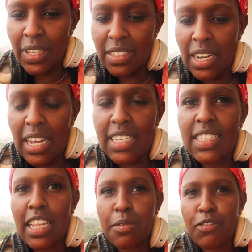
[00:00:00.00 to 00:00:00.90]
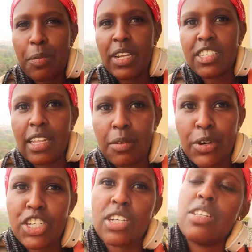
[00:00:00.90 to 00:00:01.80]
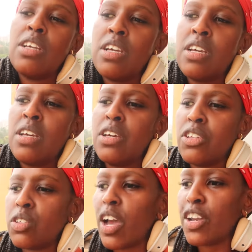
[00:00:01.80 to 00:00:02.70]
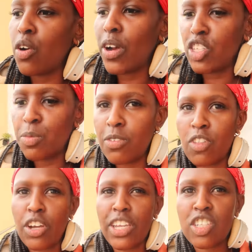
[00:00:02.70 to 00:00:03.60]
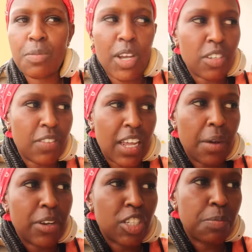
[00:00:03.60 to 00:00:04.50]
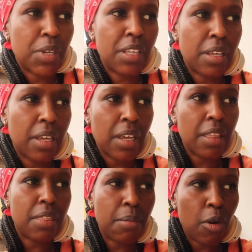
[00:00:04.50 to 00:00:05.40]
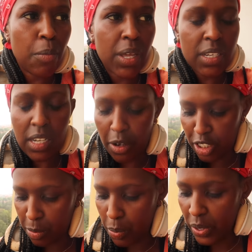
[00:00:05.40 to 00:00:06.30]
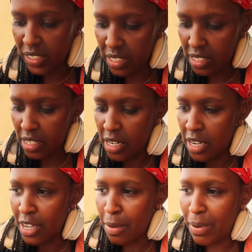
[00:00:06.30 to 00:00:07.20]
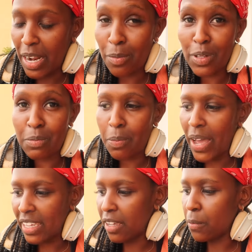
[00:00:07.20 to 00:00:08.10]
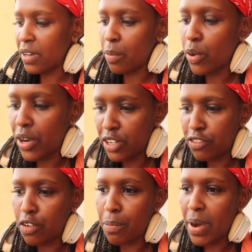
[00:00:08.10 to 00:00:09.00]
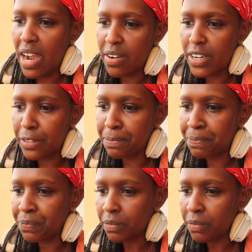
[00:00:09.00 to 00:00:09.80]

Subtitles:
It's a nice family celebration. So I don't want to be vlogging too much of that. I want to be in the moment. I want to be present. But I will be packing what I'm wearing for Mara.